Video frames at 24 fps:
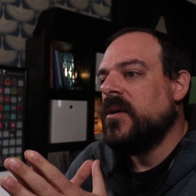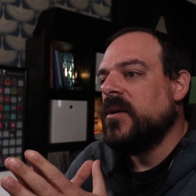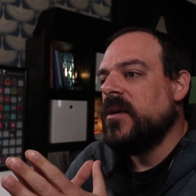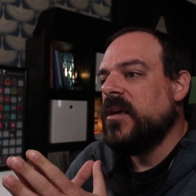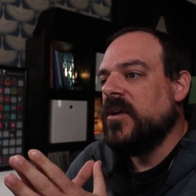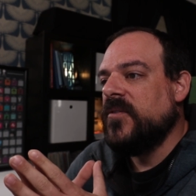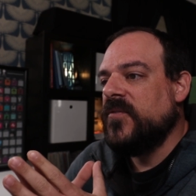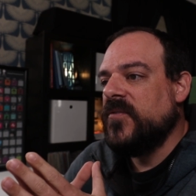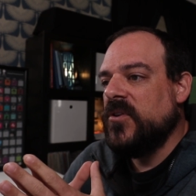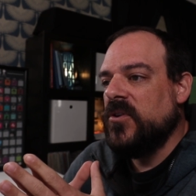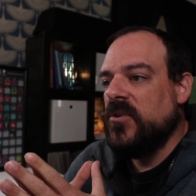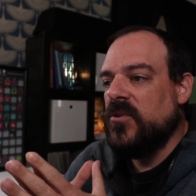
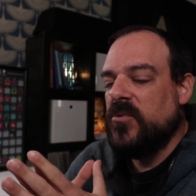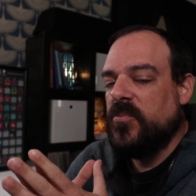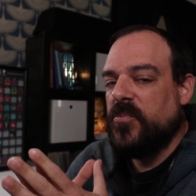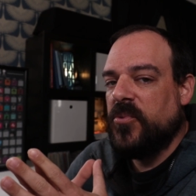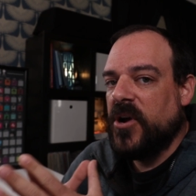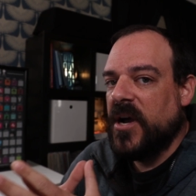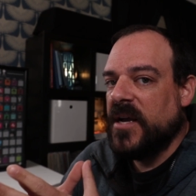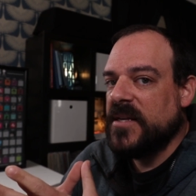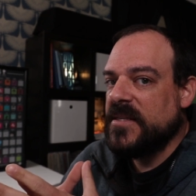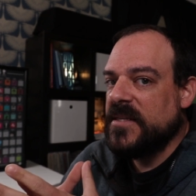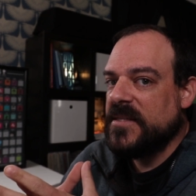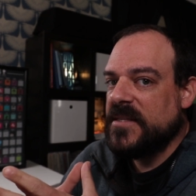if you
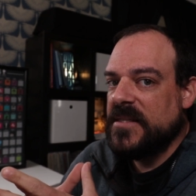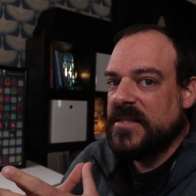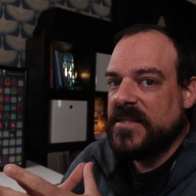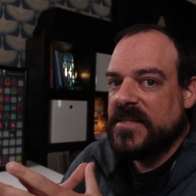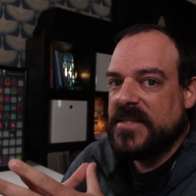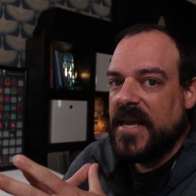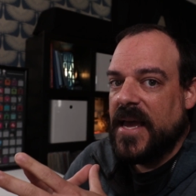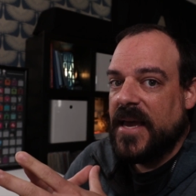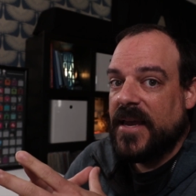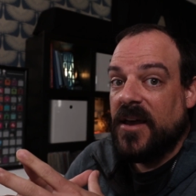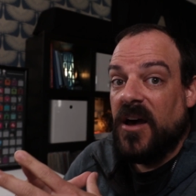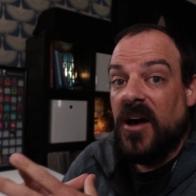process and
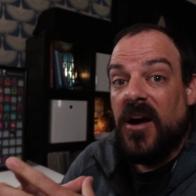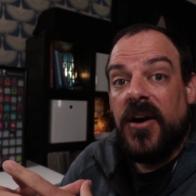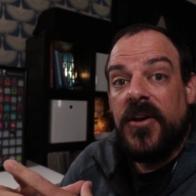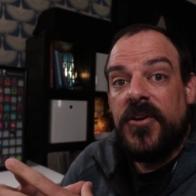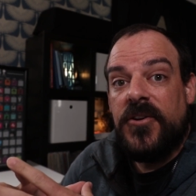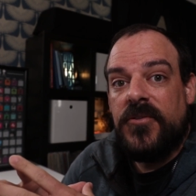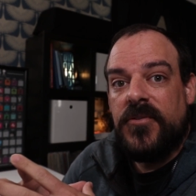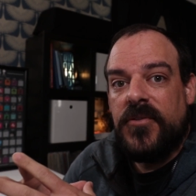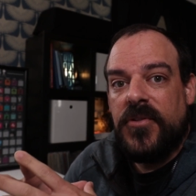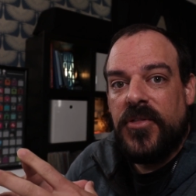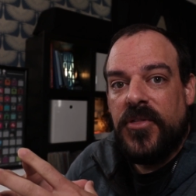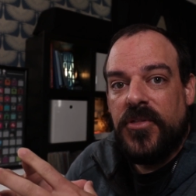stack
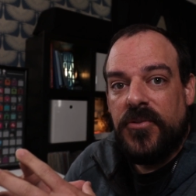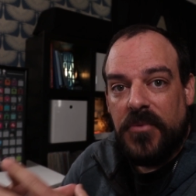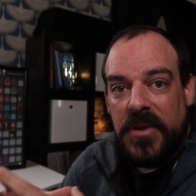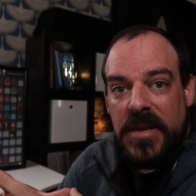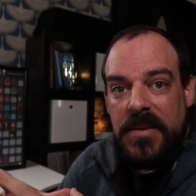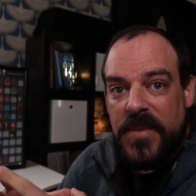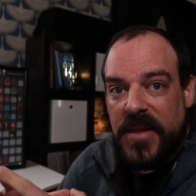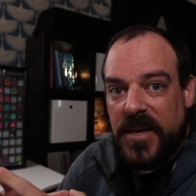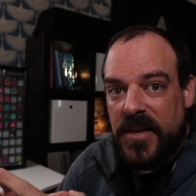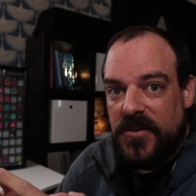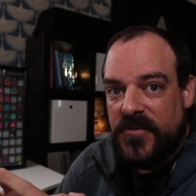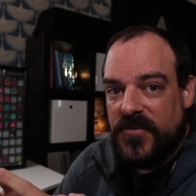
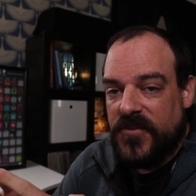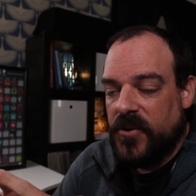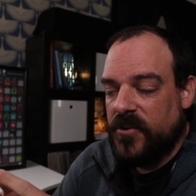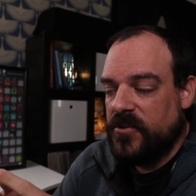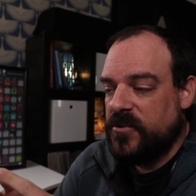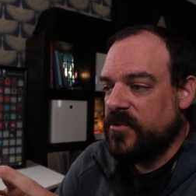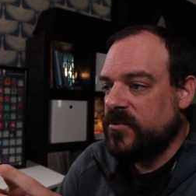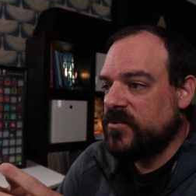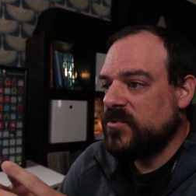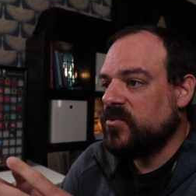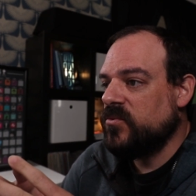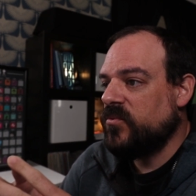103 minute
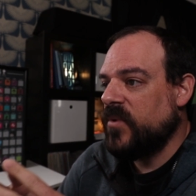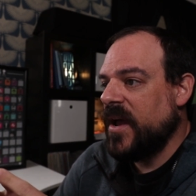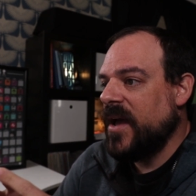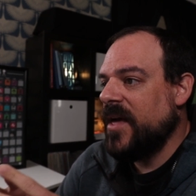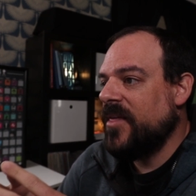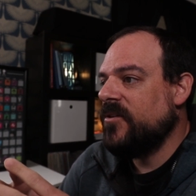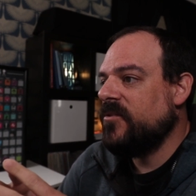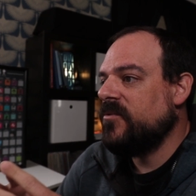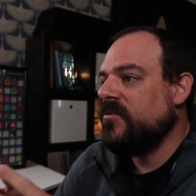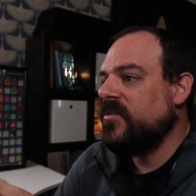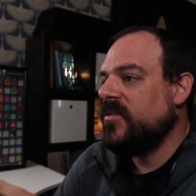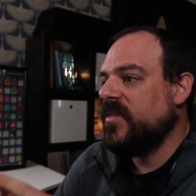photos
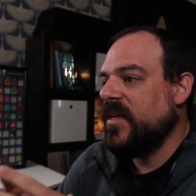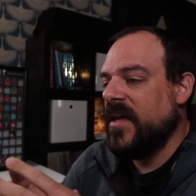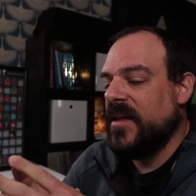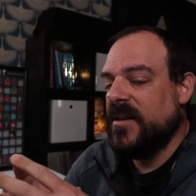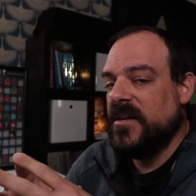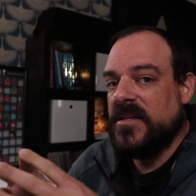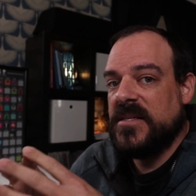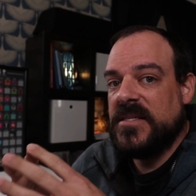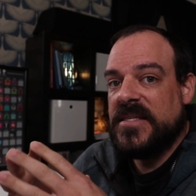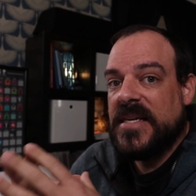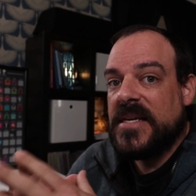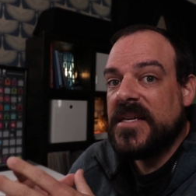rather
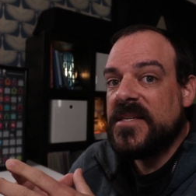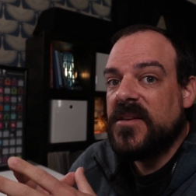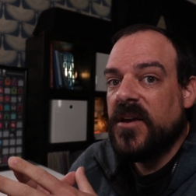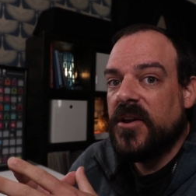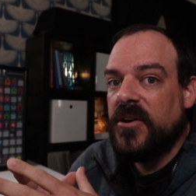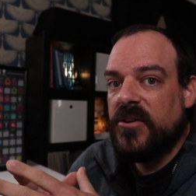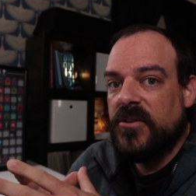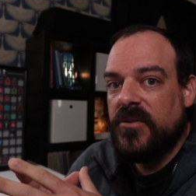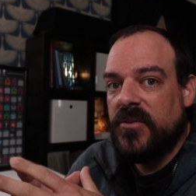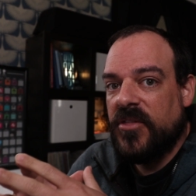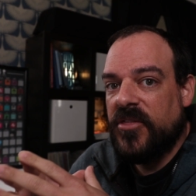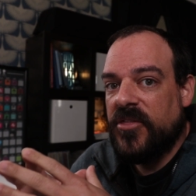than six
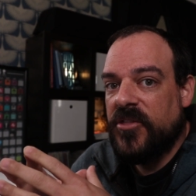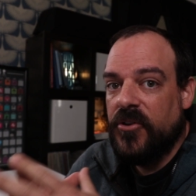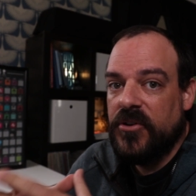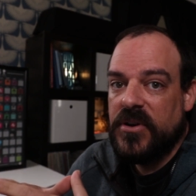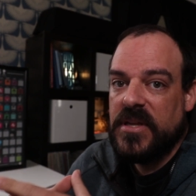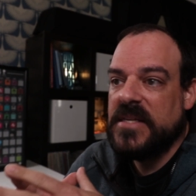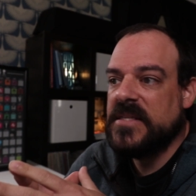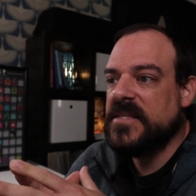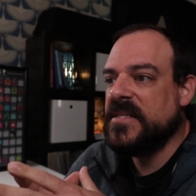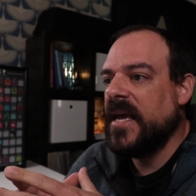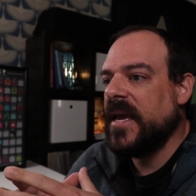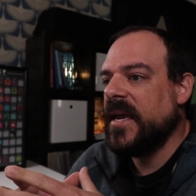hundred
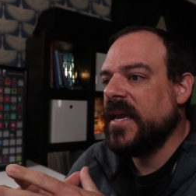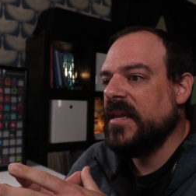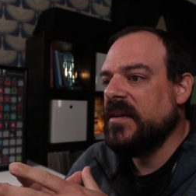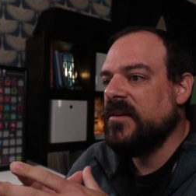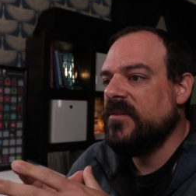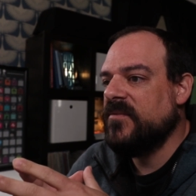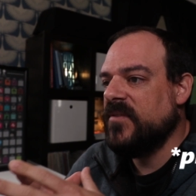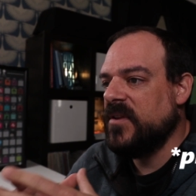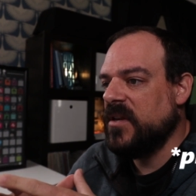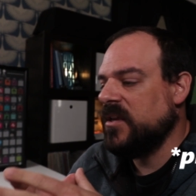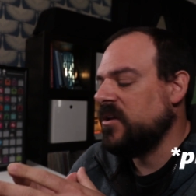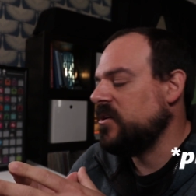thirty-second
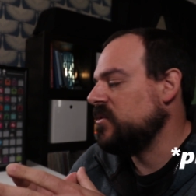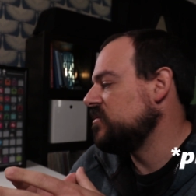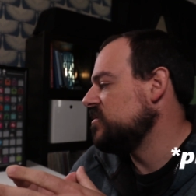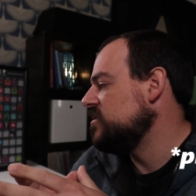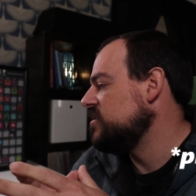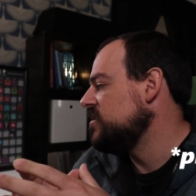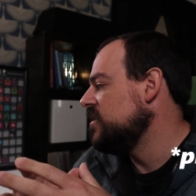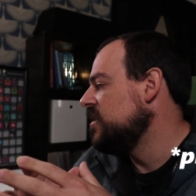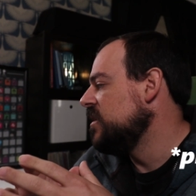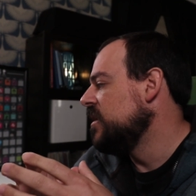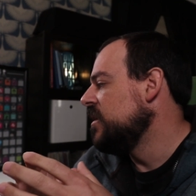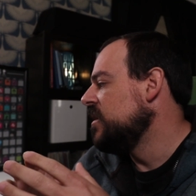
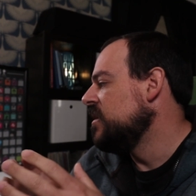videos.